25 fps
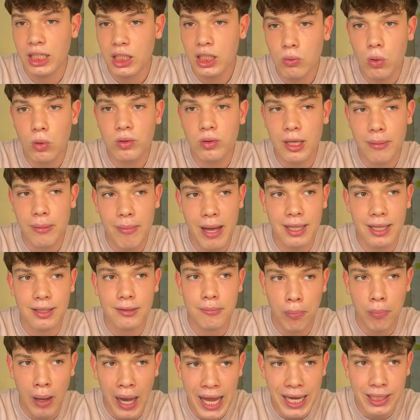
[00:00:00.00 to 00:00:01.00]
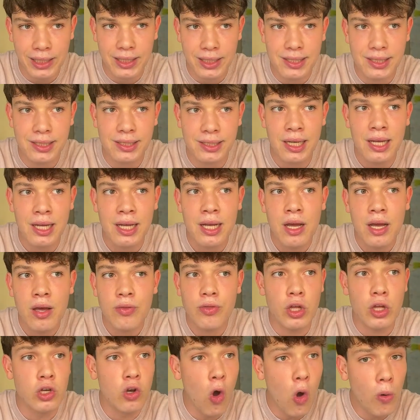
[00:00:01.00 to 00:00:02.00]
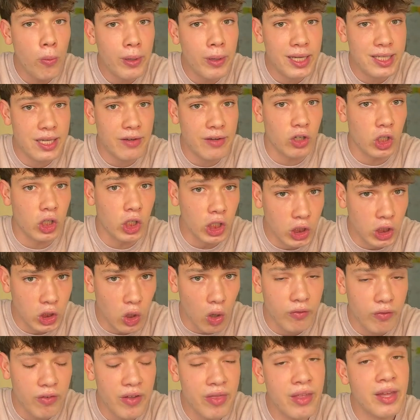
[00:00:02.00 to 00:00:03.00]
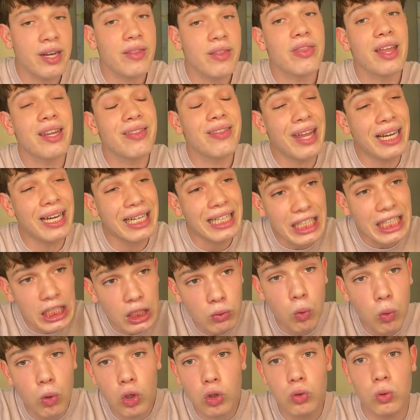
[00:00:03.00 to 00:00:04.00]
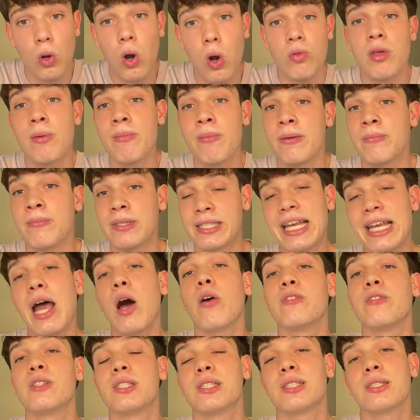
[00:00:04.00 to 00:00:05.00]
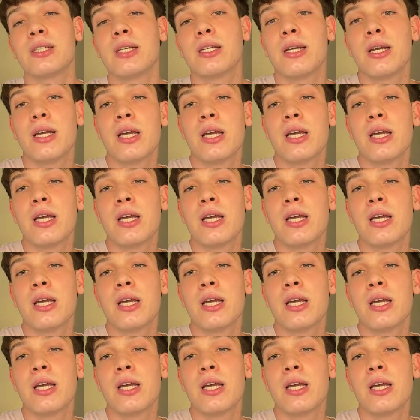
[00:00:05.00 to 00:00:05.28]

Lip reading: He will demand players that nobody has ever heard of, and then he will grow them himself.